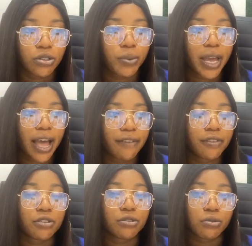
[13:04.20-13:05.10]
So we
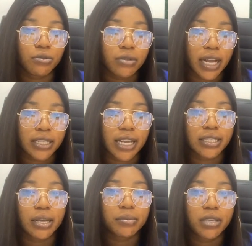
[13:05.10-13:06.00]
have a school that
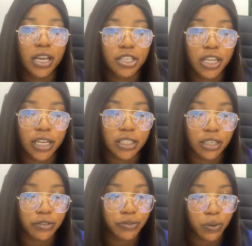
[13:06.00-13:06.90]
accepts
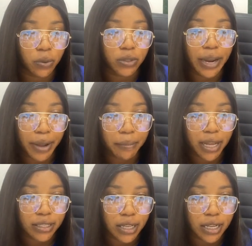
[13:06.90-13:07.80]
HND for direct
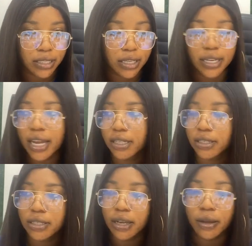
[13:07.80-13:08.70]
masters, and
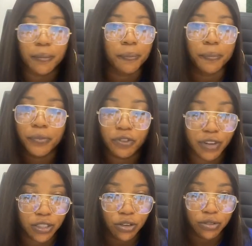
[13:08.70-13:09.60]
that's
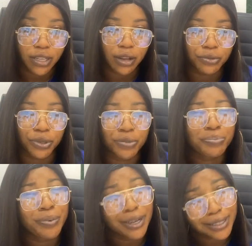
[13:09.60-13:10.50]
University of South Wales,
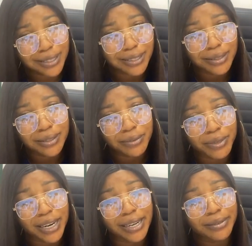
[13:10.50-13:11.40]
but
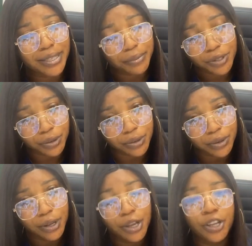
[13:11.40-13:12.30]
with an exception.
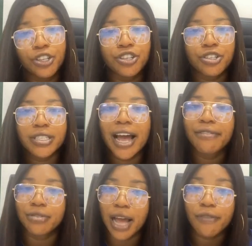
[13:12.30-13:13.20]
You just
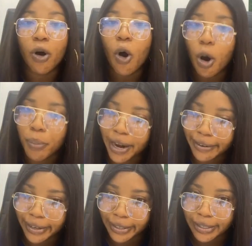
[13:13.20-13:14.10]
have to have upper
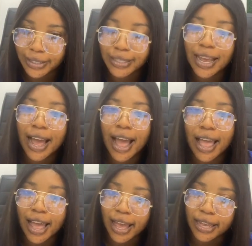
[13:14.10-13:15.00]
credits
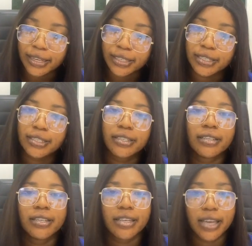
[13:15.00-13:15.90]
and
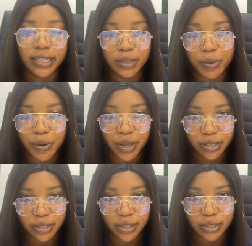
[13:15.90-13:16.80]

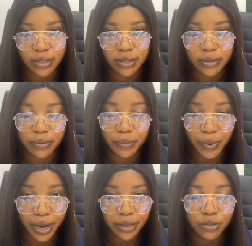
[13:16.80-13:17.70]
experiences,
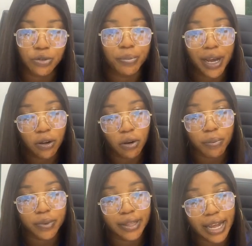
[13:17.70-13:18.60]
right, to back
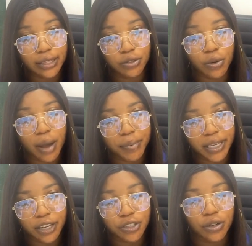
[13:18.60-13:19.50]
up that your
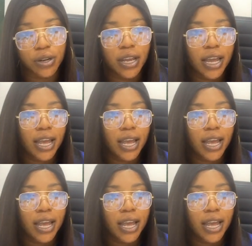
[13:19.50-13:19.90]
application.